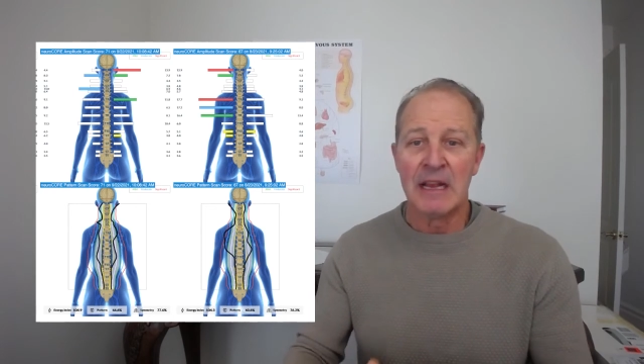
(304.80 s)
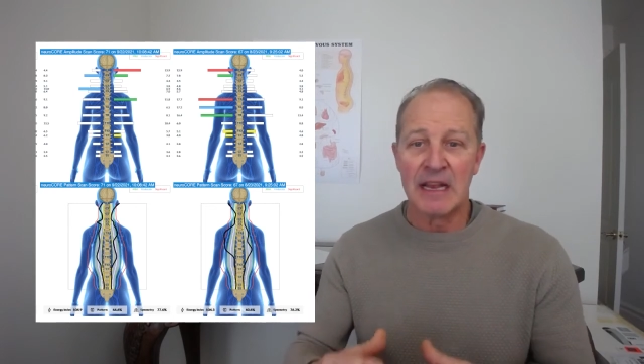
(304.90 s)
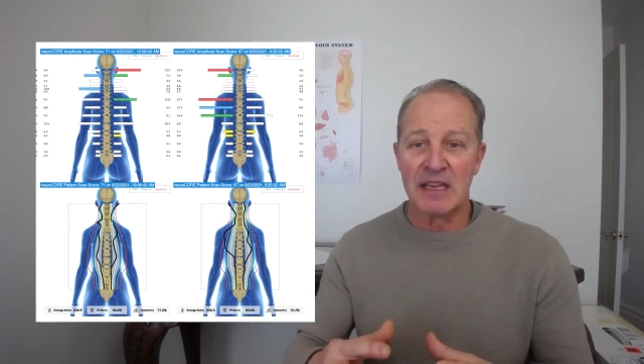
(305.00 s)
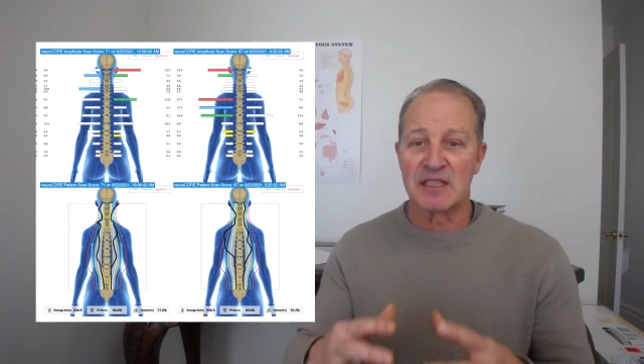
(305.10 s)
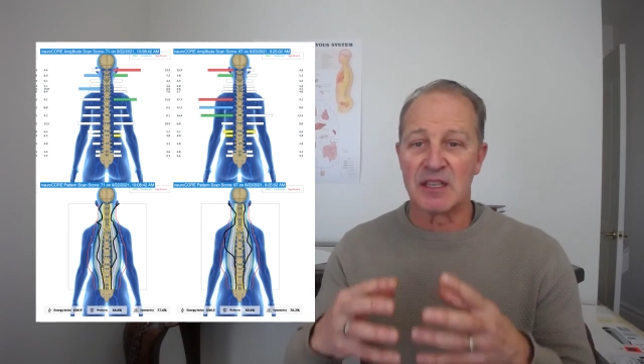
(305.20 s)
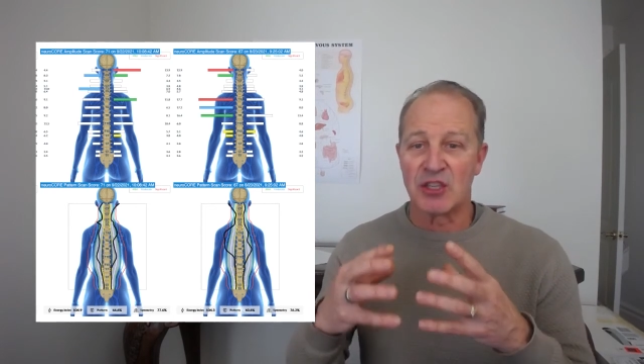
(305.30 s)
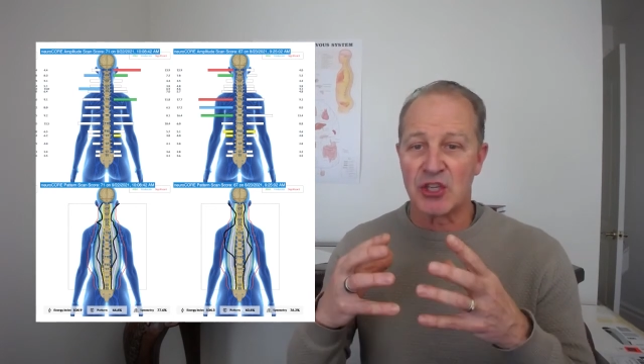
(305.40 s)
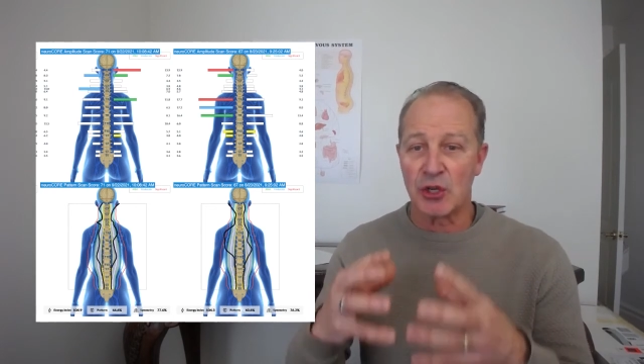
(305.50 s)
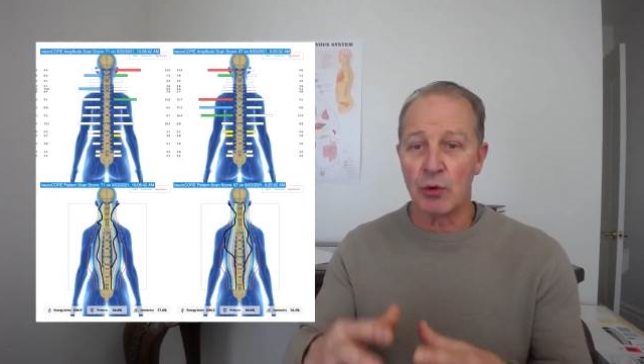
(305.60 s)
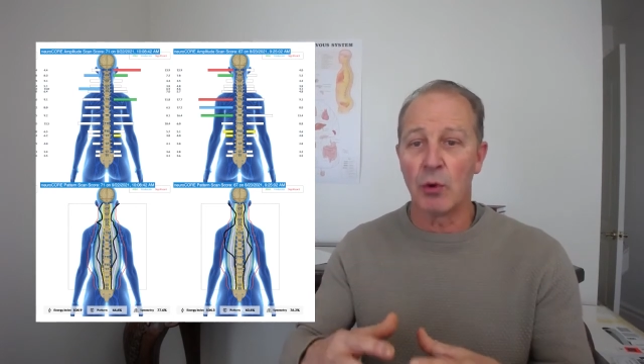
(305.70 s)
is the
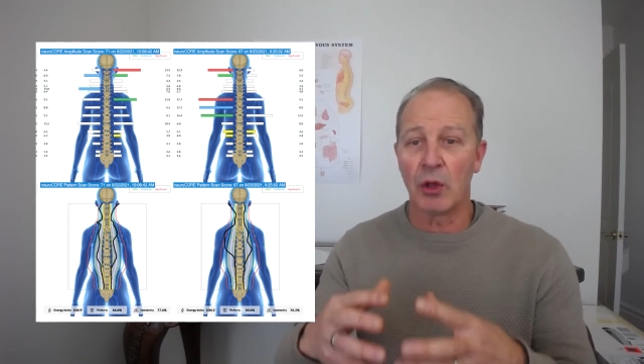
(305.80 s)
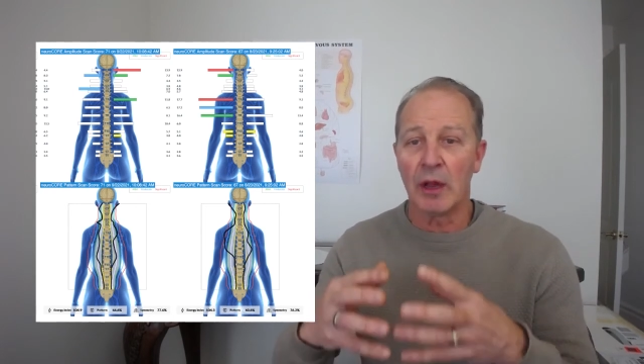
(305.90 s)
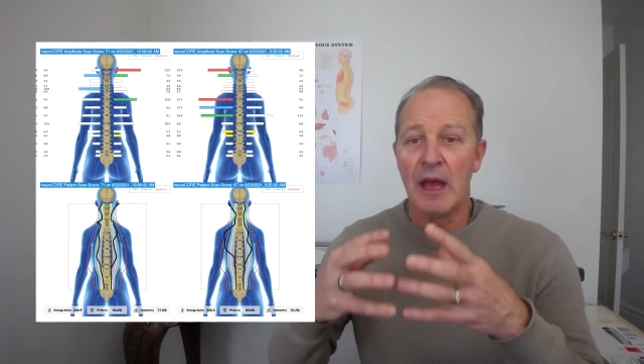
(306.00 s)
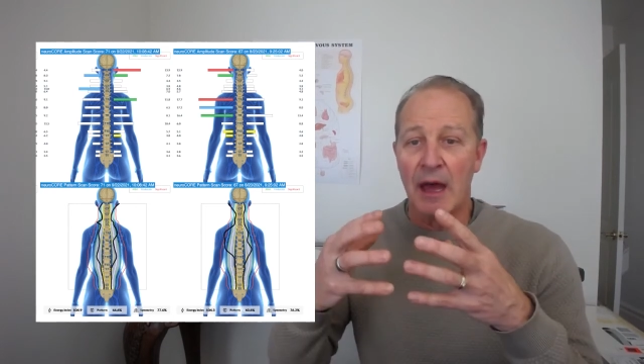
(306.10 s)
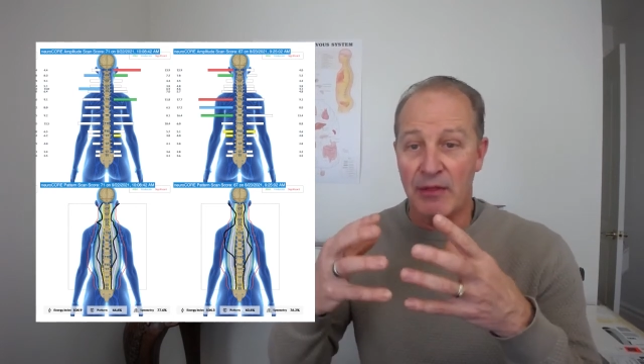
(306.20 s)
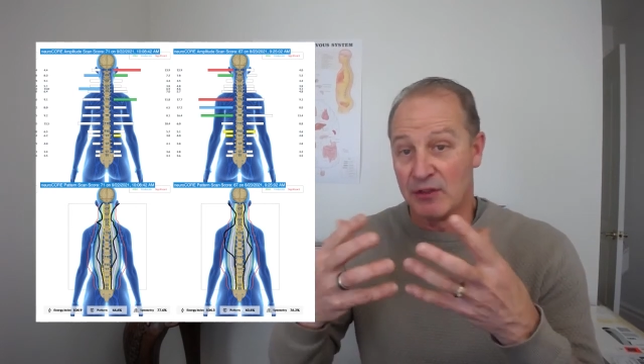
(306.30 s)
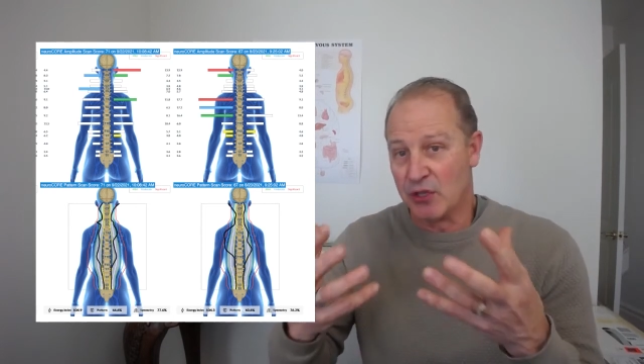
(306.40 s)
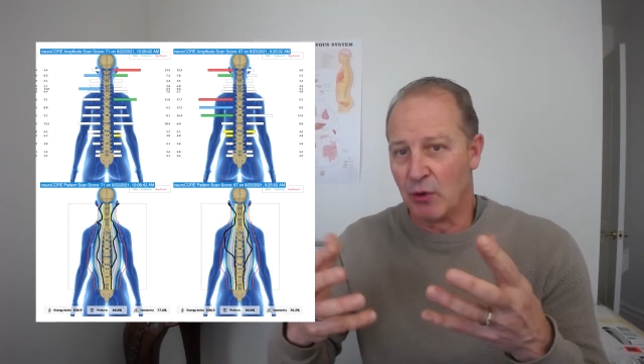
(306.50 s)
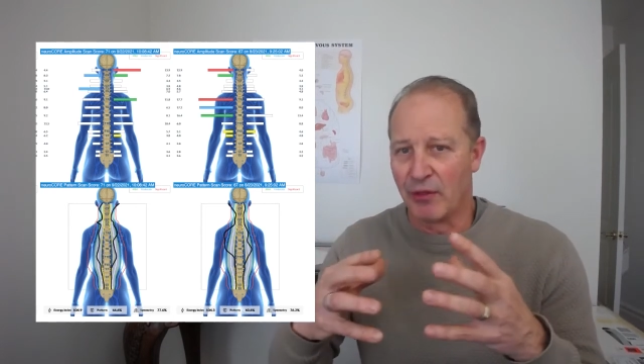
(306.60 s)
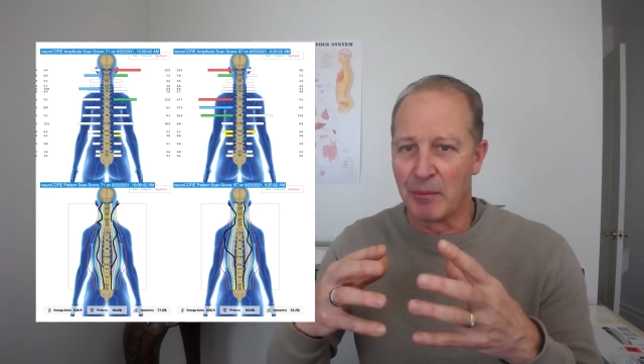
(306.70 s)

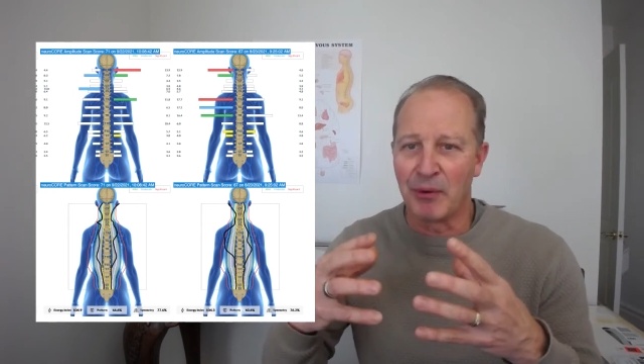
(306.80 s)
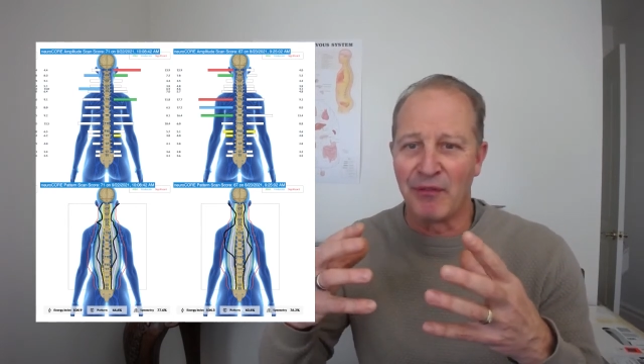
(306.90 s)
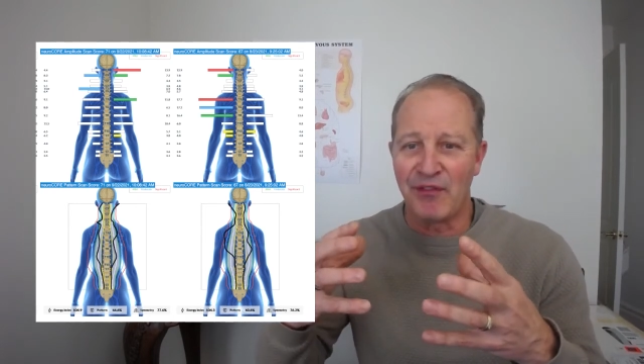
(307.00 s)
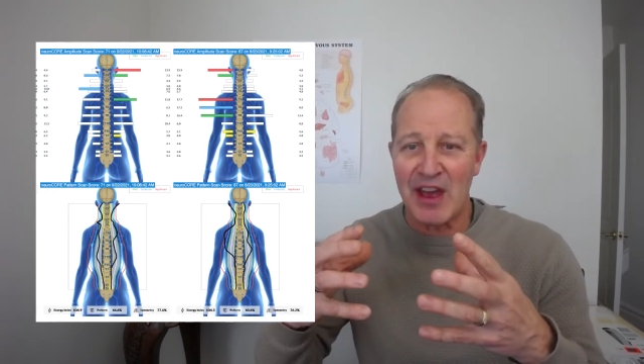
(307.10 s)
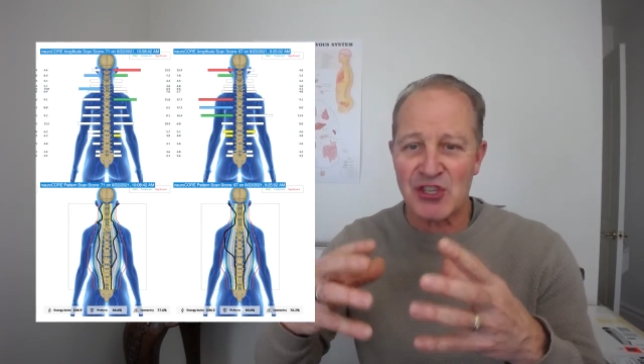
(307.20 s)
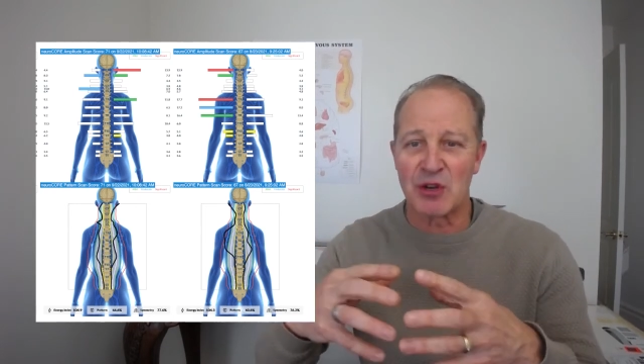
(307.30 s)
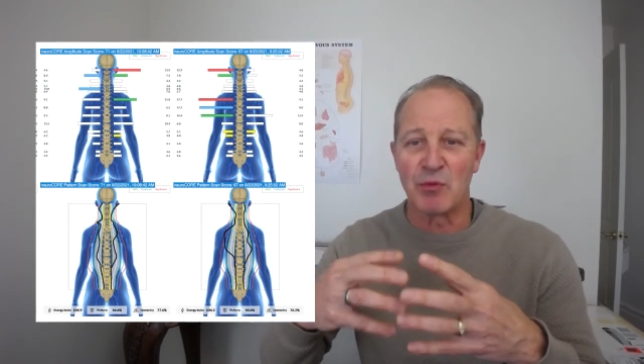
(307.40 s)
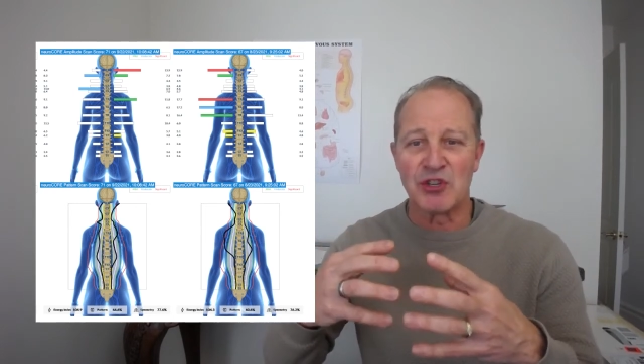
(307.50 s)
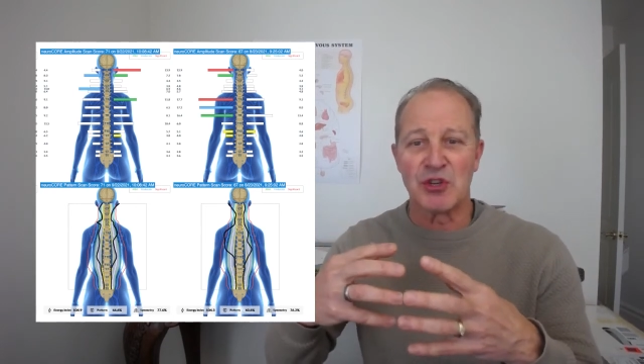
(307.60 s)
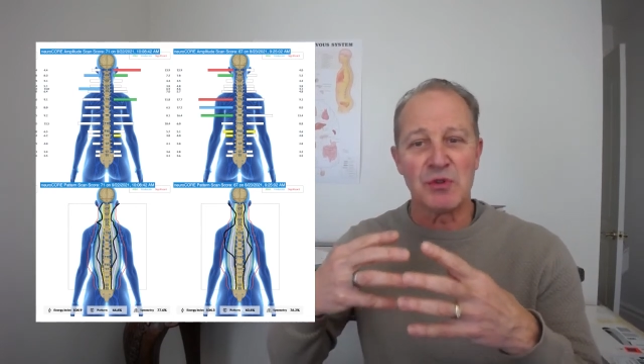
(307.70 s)
profession
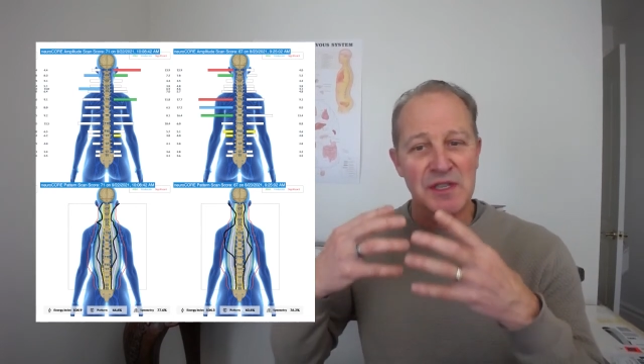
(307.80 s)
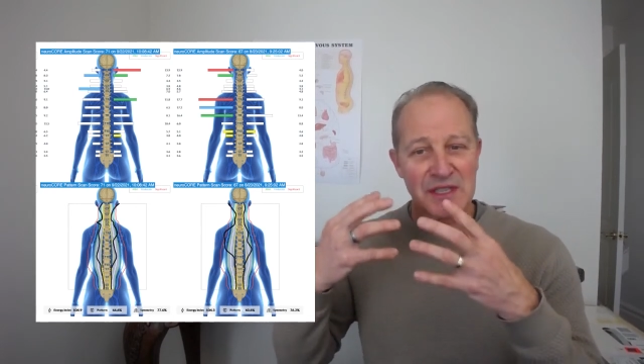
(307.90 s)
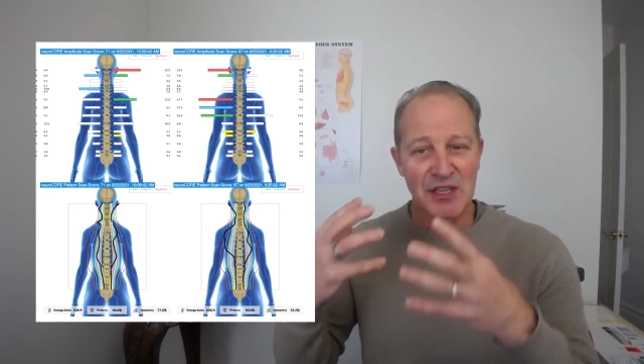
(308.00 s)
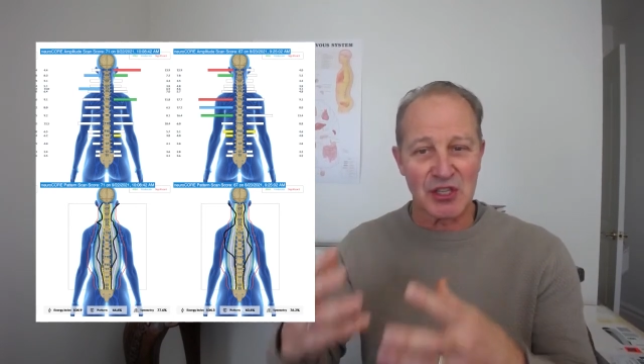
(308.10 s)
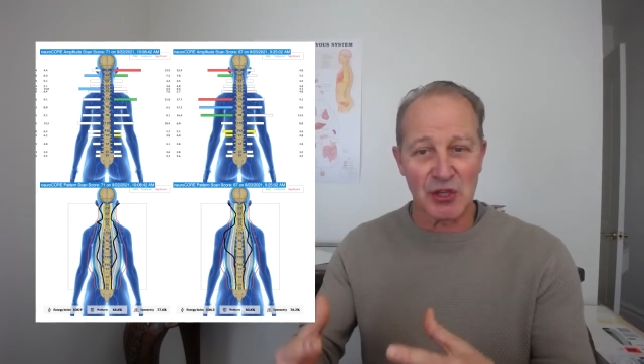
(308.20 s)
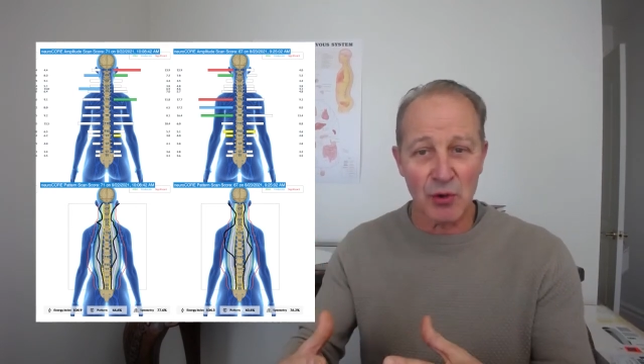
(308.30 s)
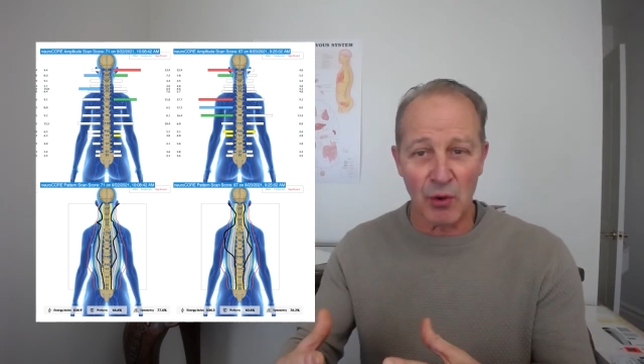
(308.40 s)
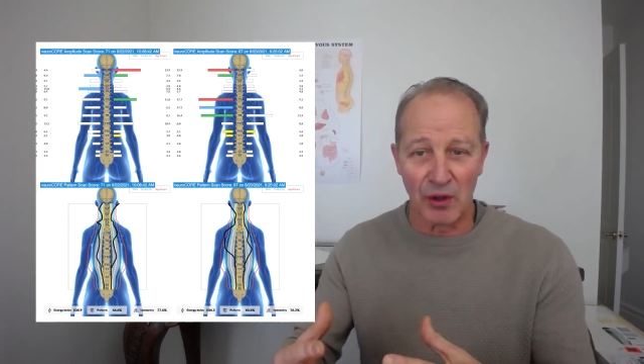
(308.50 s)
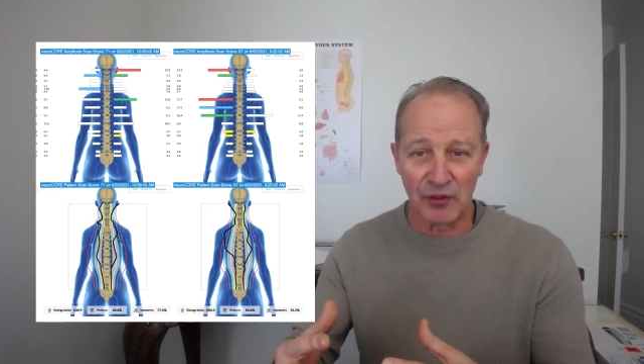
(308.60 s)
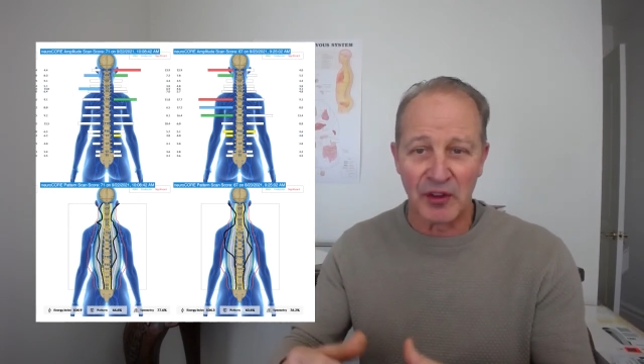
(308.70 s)
which uses the
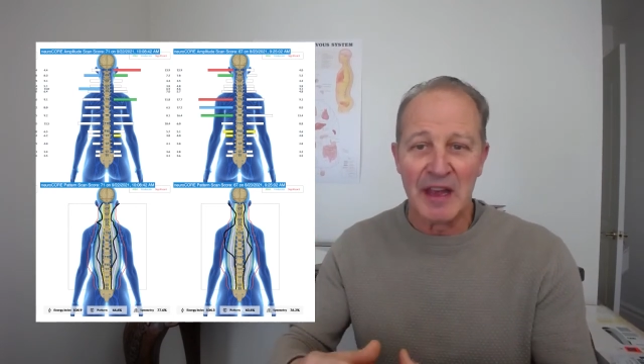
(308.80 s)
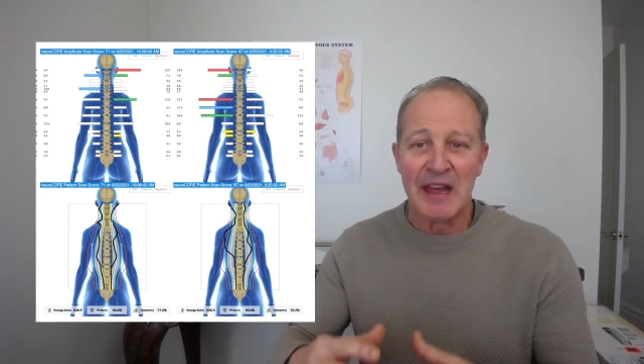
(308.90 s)
tools